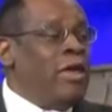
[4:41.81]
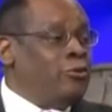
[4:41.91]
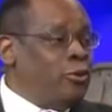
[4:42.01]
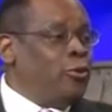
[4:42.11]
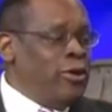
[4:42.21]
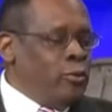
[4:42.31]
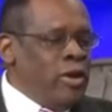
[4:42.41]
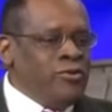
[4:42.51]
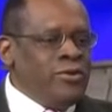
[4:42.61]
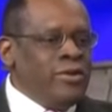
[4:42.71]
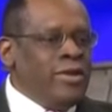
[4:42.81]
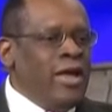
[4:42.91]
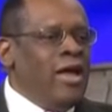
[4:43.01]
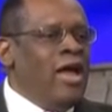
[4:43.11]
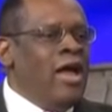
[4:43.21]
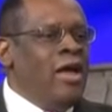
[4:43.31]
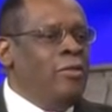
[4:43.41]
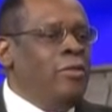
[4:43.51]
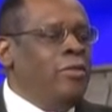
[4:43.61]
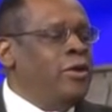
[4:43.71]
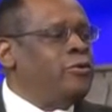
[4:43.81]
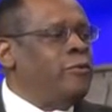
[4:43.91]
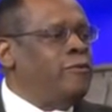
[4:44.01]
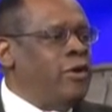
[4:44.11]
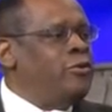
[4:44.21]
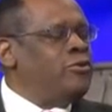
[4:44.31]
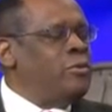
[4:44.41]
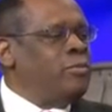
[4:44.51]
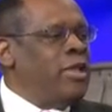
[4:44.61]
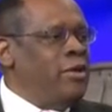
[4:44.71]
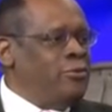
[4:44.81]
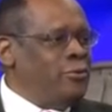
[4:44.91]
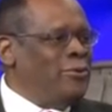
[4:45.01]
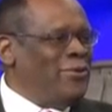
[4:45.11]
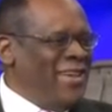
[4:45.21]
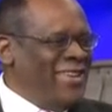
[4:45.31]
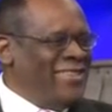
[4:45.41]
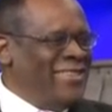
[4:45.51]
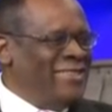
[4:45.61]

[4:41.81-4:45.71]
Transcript: is a great question. And there is a very simple answer to that.